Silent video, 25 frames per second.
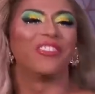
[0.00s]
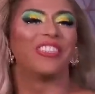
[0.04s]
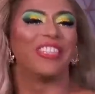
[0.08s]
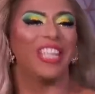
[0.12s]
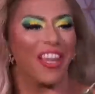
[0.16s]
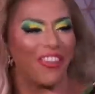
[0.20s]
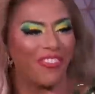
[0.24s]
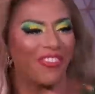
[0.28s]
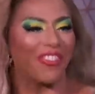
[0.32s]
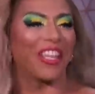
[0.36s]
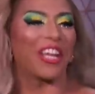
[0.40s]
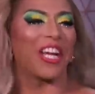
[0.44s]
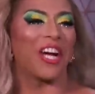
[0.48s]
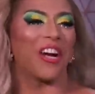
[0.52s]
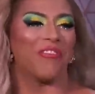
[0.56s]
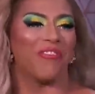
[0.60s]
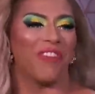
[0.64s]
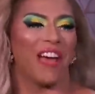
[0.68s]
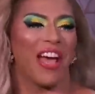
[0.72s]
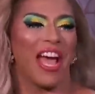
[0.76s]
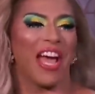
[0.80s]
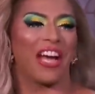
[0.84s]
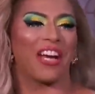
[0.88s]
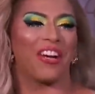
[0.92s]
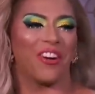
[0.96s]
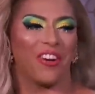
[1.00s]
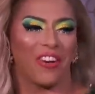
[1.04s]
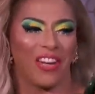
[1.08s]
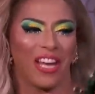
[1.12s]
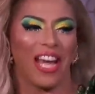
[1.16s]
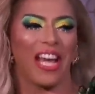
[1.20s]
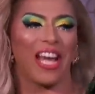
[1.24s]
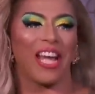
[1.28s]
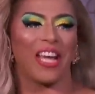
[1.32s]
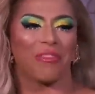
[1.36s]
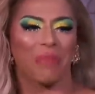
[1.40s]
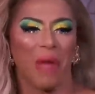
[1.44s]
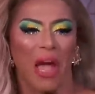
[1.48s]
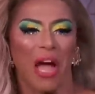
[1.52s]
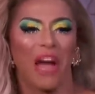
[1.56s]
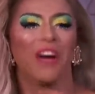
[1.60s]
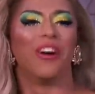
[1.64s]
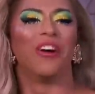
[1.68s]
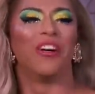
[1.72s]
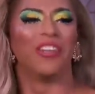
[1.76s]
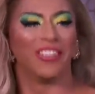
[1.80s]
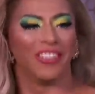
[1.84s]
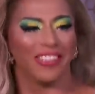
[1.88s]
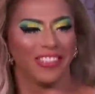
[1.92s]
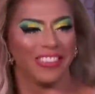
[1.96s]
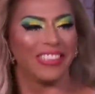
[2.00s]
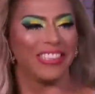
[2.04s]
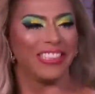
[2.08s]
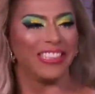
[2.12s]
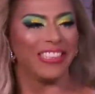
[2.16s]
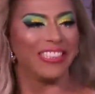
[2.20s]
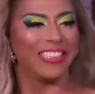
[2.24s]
will definitely come back, okay? Yay. All right.